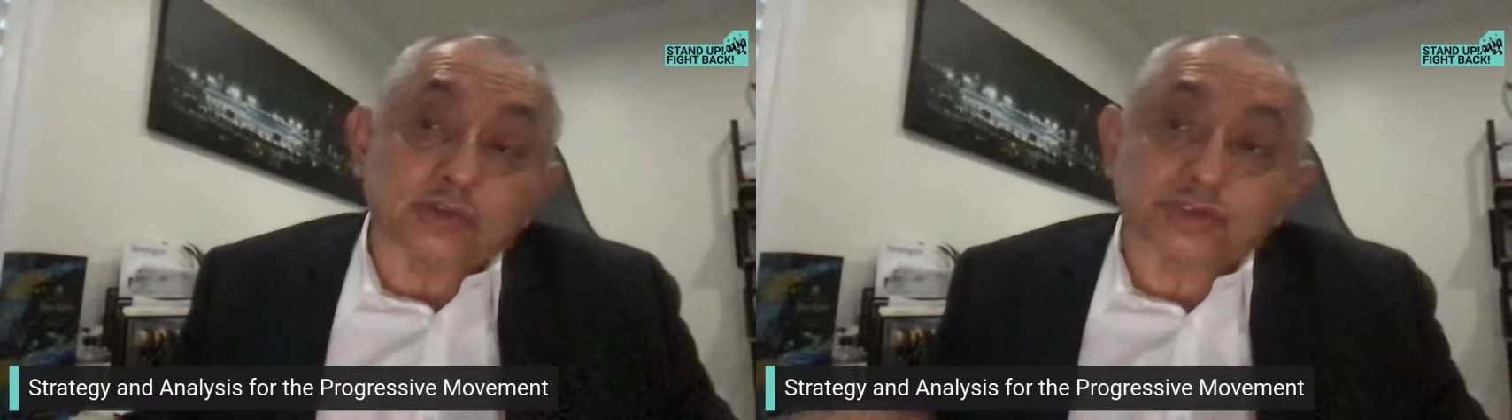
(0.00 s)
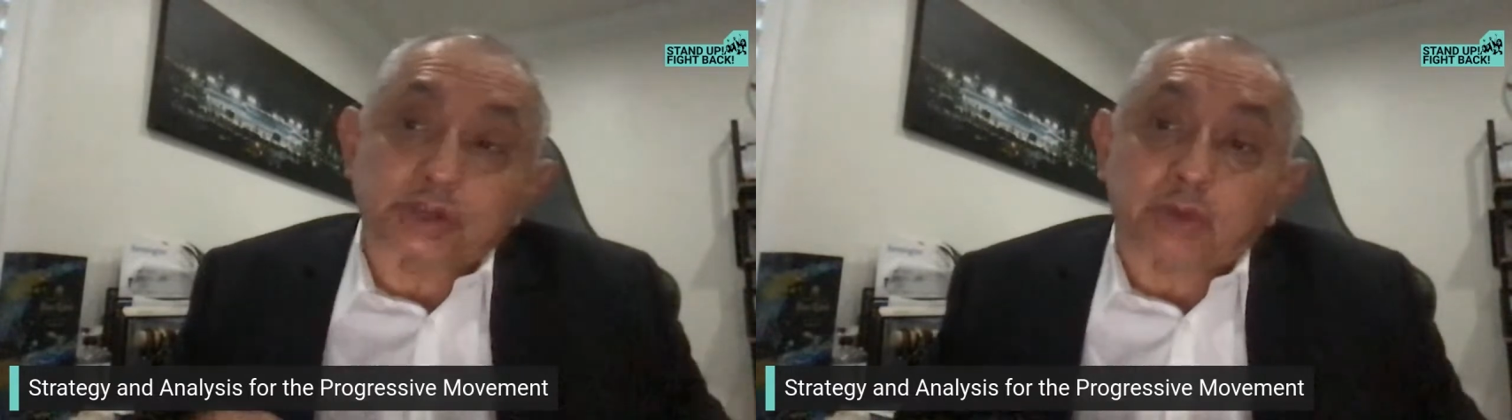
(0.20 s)

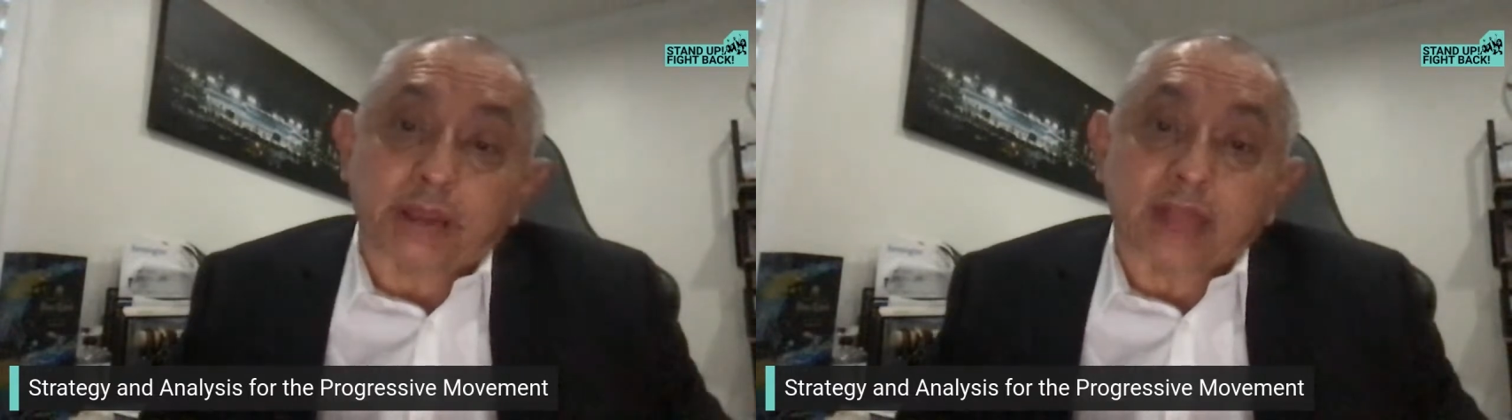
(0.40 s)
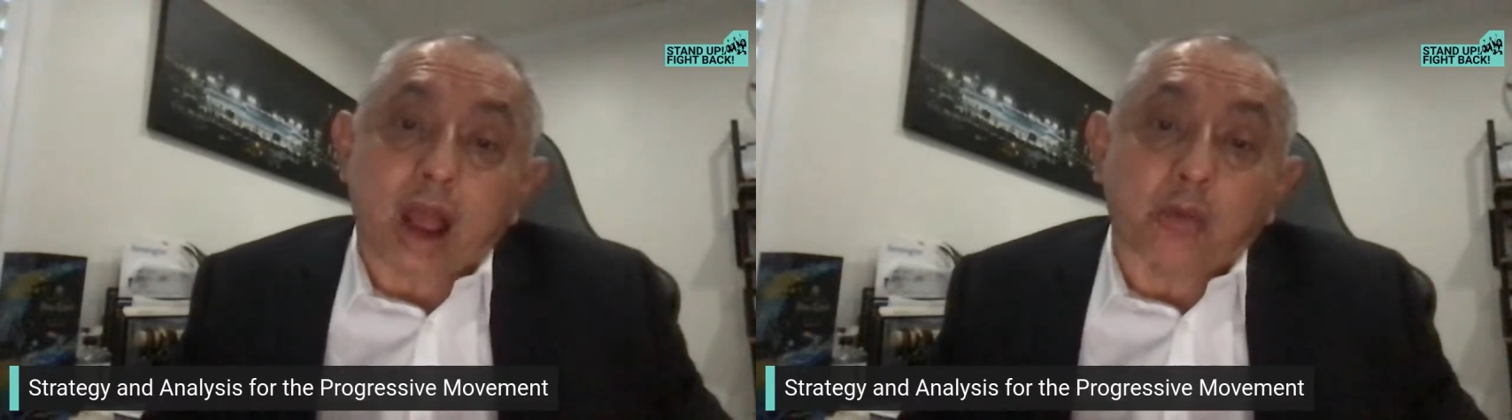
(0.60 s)
to see
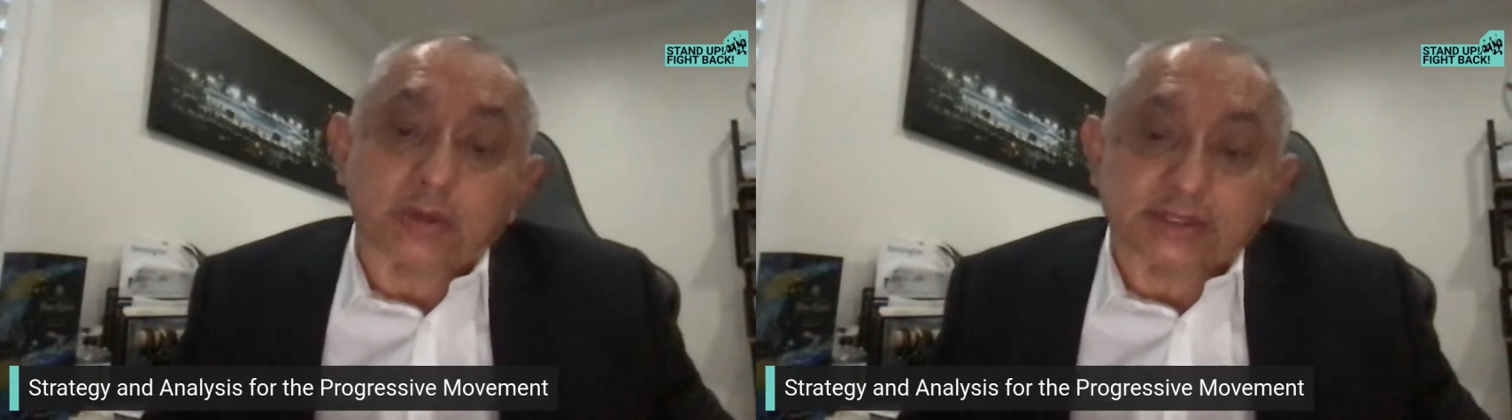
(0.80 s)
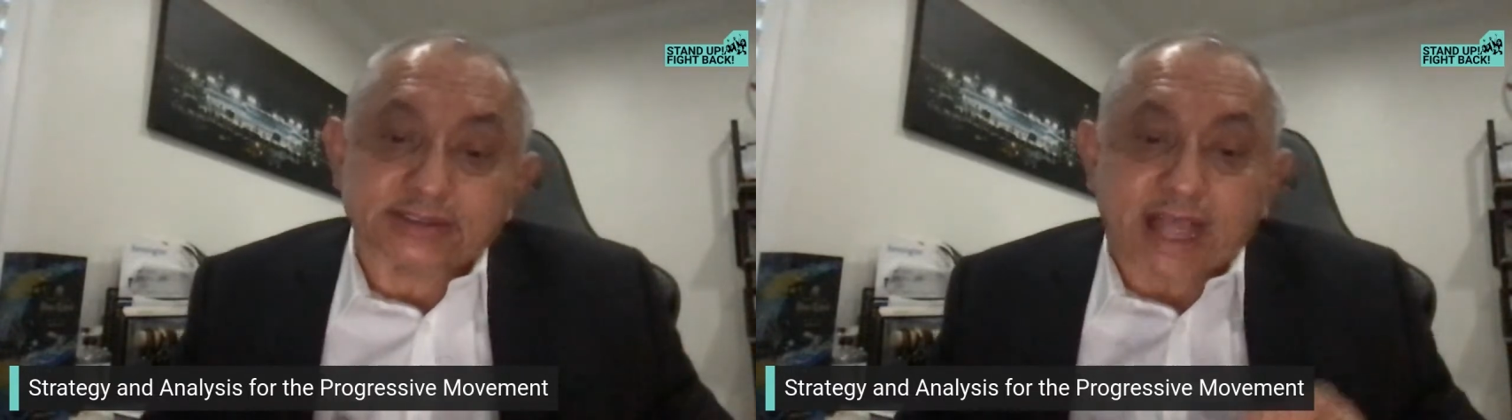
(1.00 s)
right now
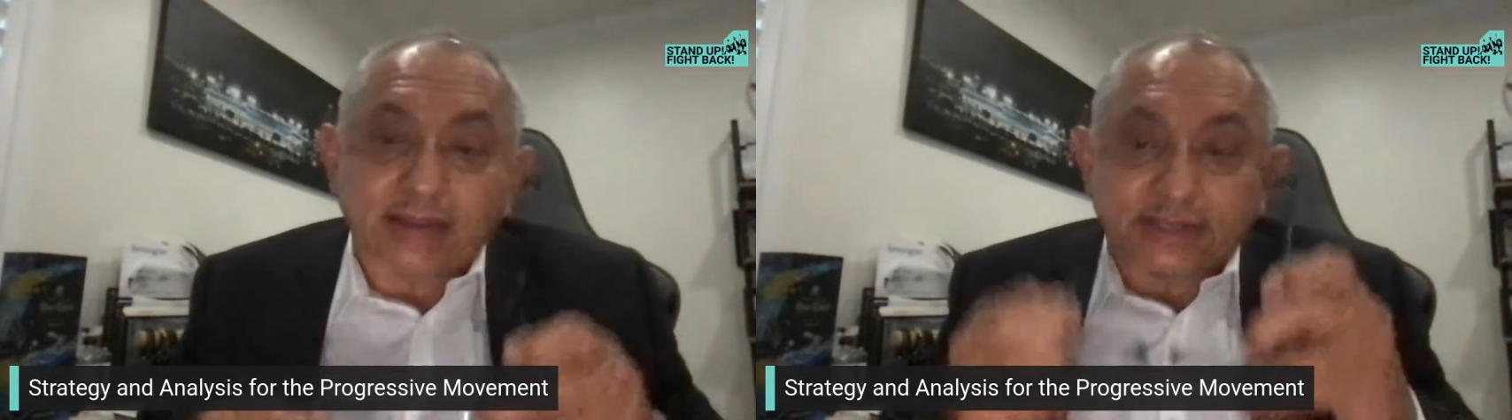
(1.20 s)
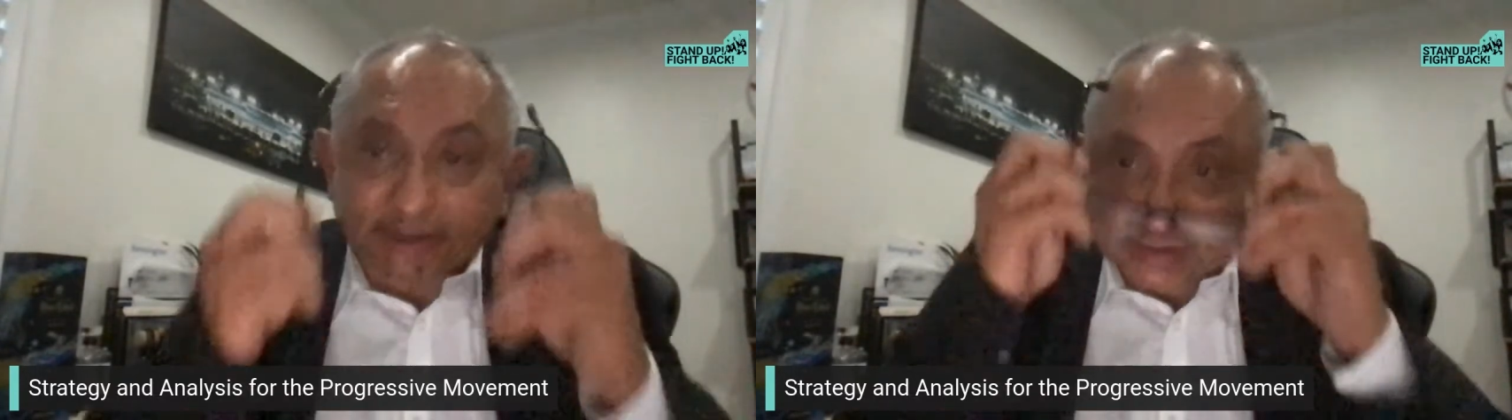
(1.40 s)
with
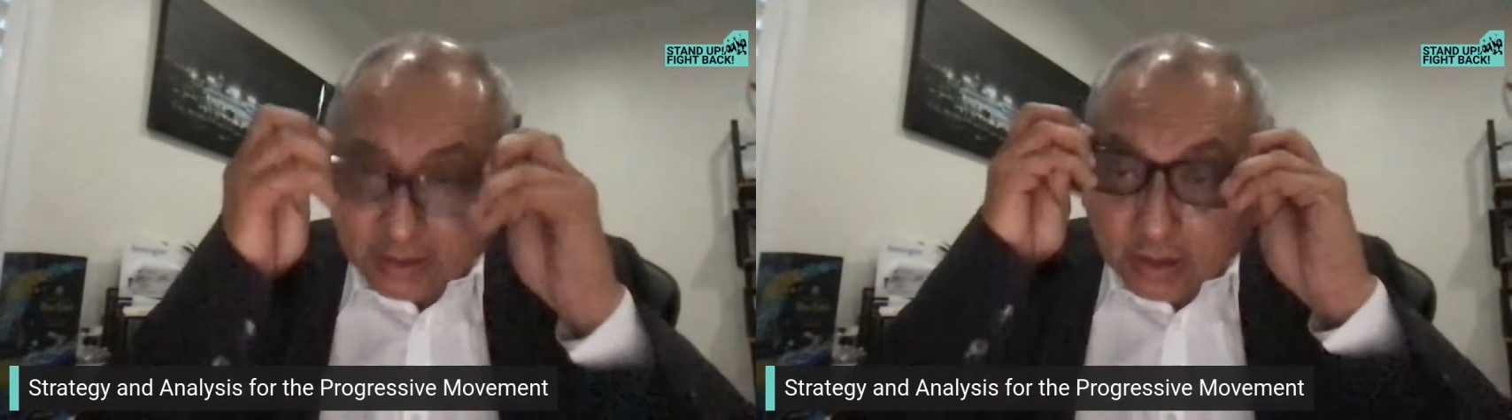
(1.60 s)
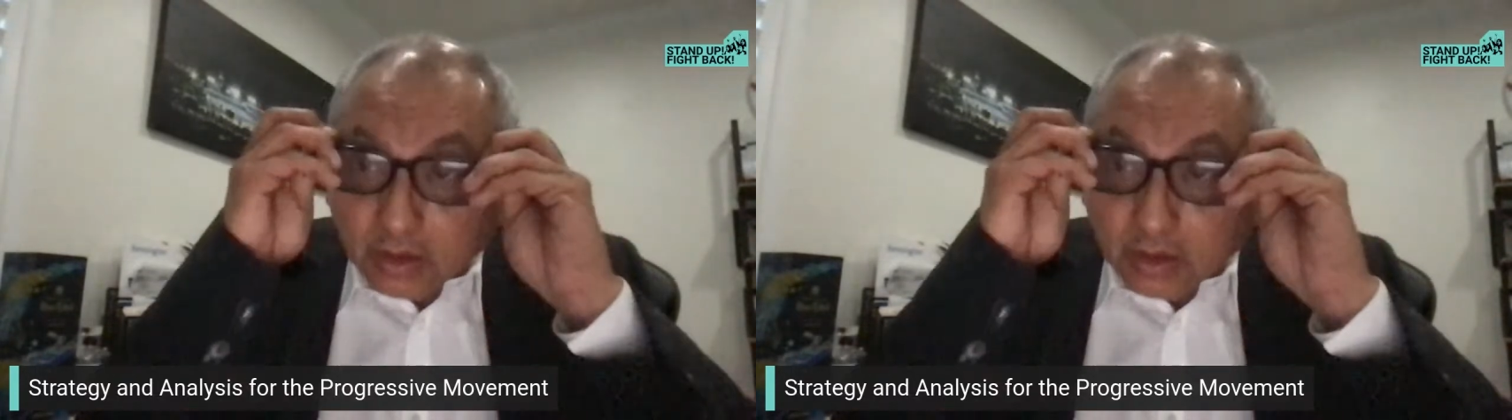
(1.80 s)
DeSantis,